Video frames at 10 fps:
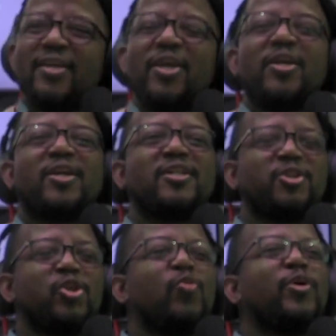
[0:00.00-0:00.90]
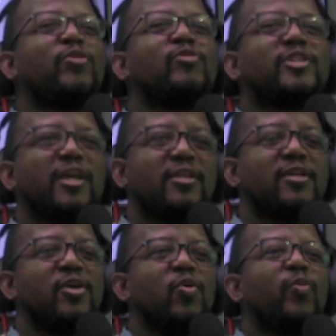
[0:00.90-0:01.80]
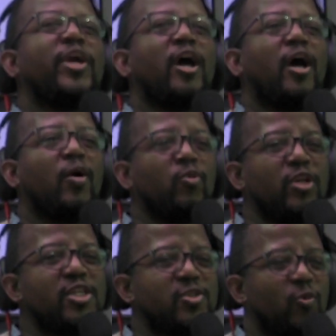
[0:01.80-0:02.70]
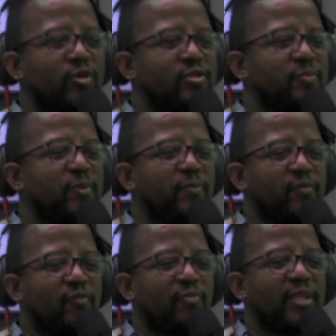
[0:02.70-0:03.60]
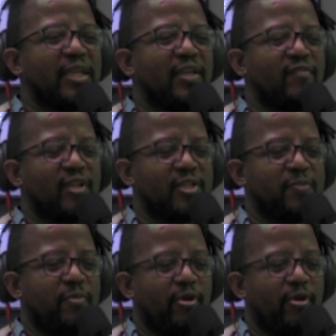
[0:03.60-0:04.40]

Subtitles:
you know when you said we are only talking to people from their lived experience,